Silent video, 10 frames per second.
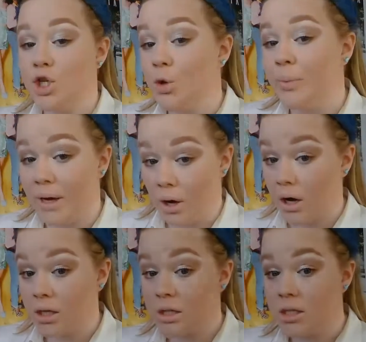to be
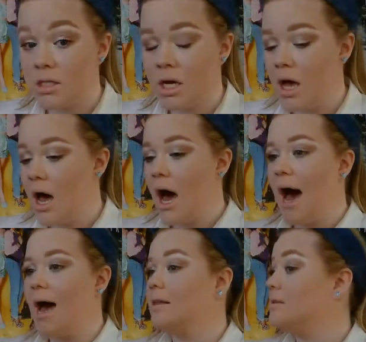arsed
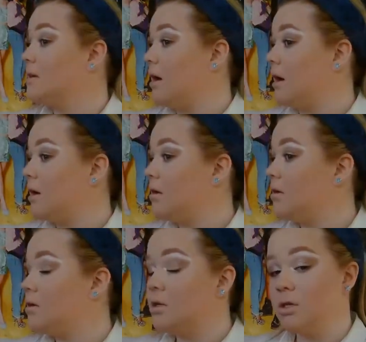and
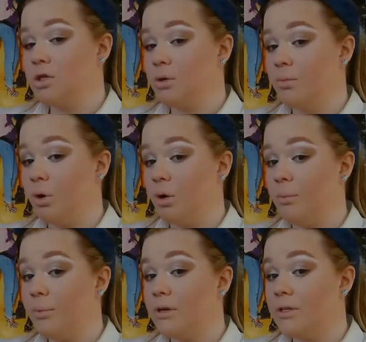do more,
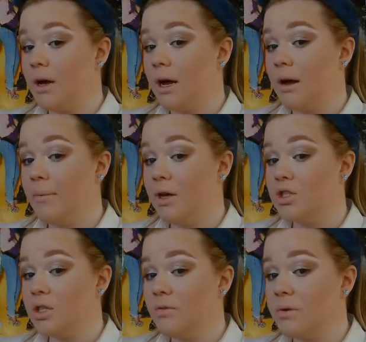because I am
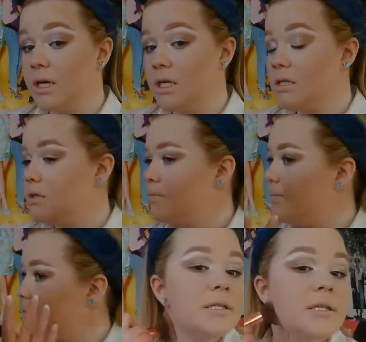actually loving it.
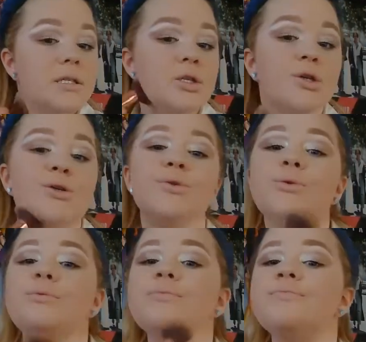
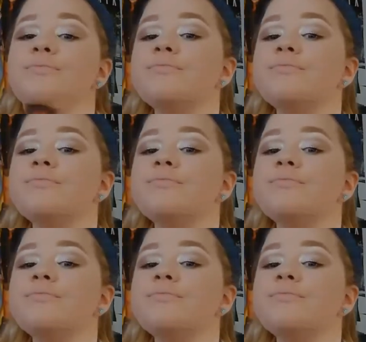So